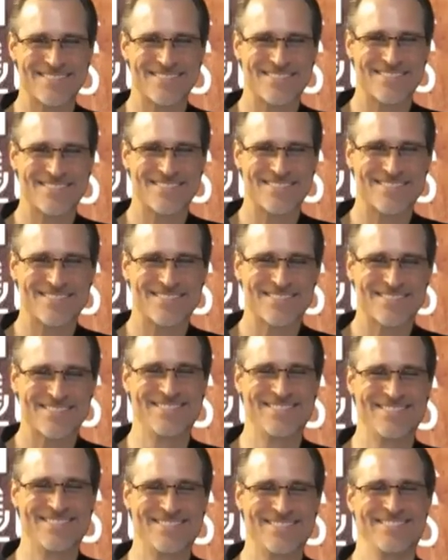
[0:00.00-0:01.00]

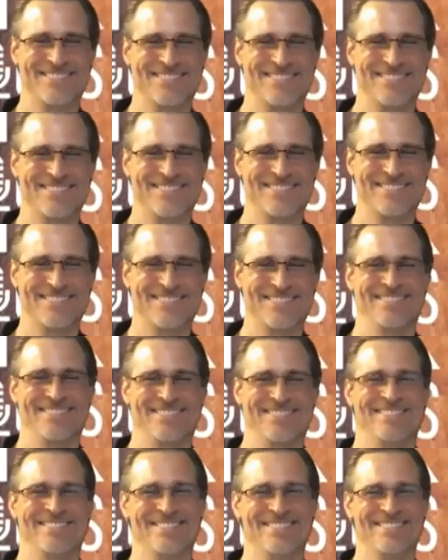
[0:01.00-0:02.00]

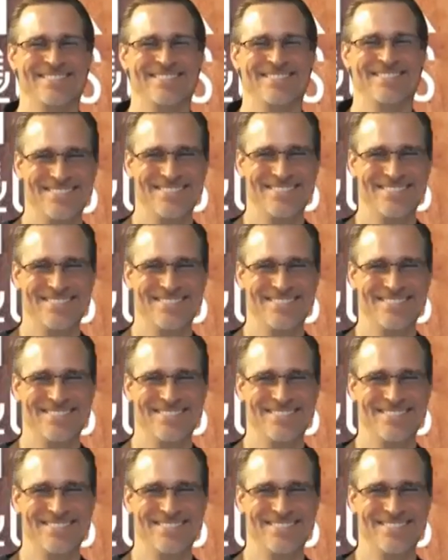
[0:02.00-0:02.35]
[no speech]